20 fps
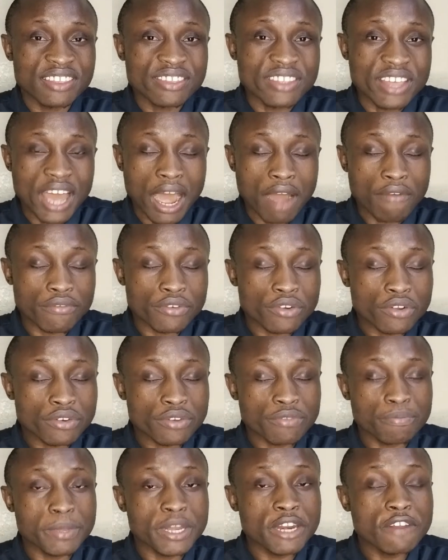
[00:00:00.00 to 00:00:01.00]
they have
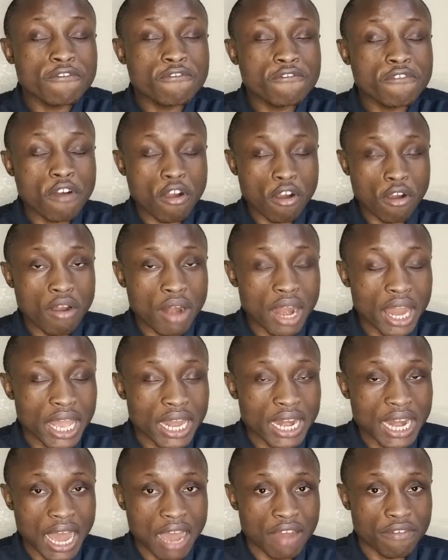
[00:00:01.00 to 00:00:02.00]
not been vocal
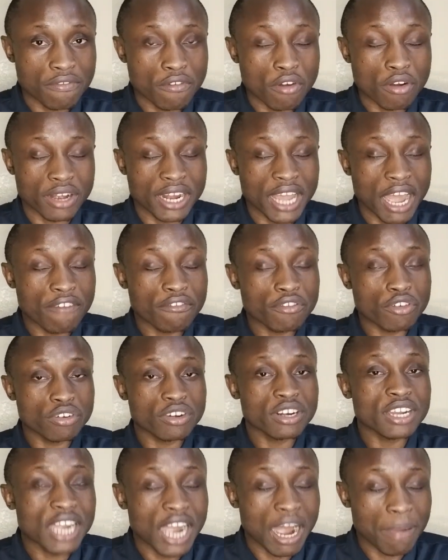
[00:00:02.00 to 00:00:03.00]
enough or they have
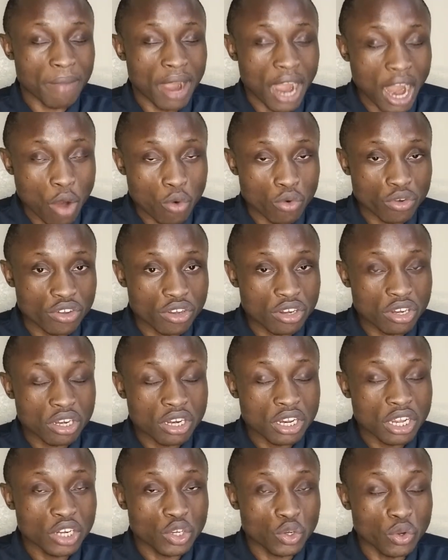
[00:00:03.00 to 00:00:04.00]
not come out
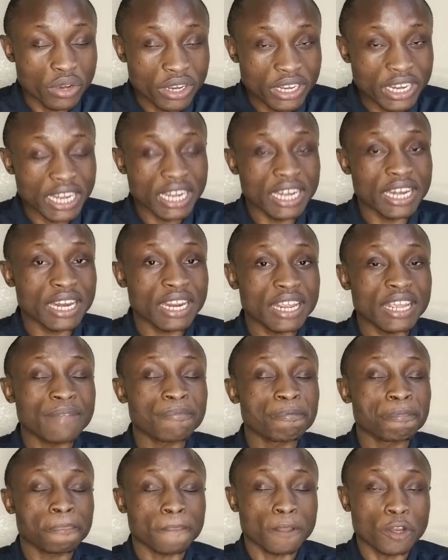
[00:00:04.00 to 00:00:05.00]
to really
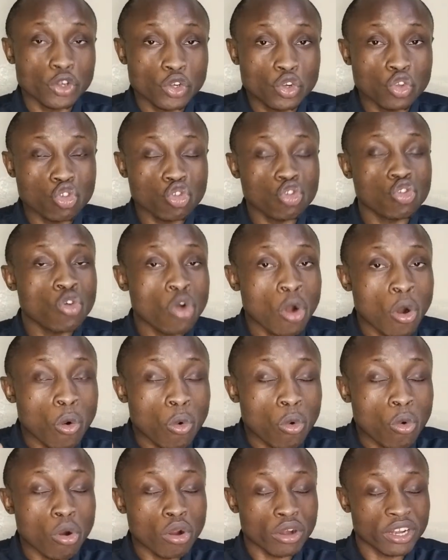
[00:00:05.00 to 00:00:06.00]
do
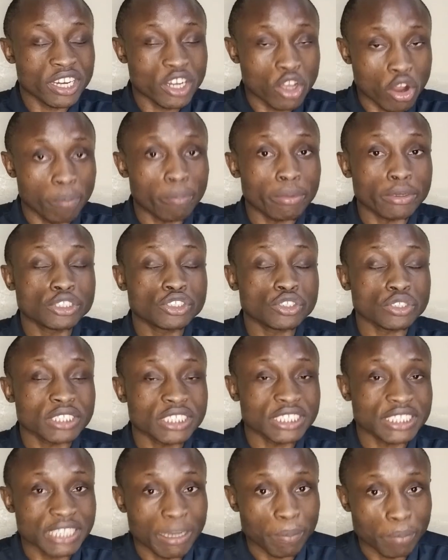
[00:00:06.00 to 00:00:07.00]
what the opposition
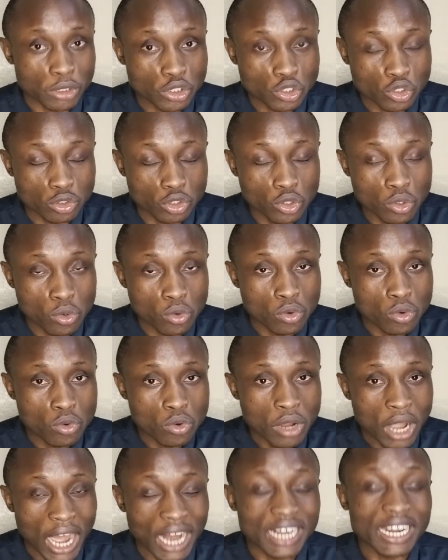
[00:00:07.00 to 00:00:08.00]
is supposed to do,
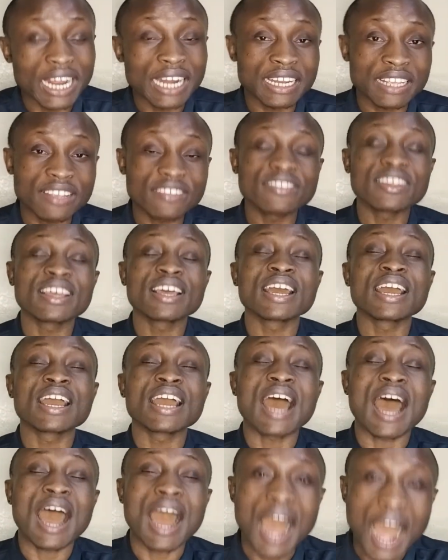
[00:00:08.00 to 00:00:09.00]
and that is
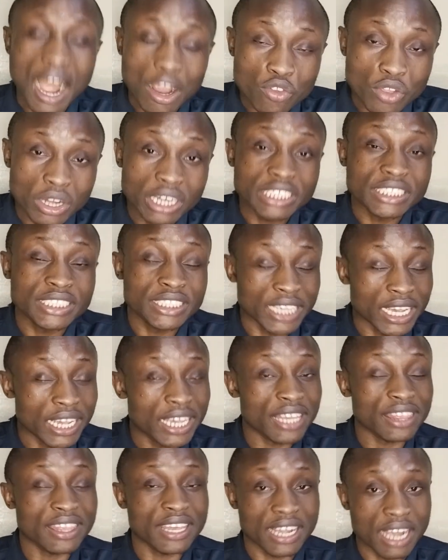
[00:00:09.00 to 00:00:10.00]
actually
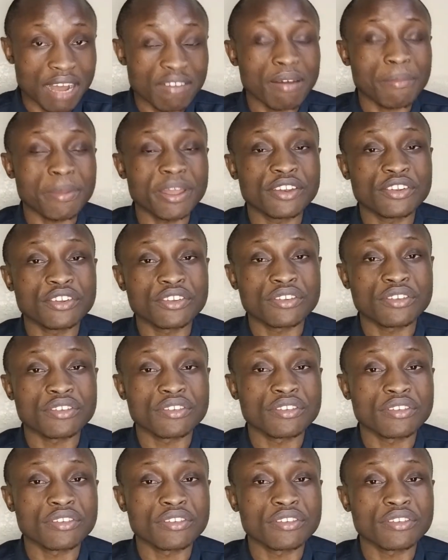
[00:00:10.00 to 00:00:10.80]
checking the government.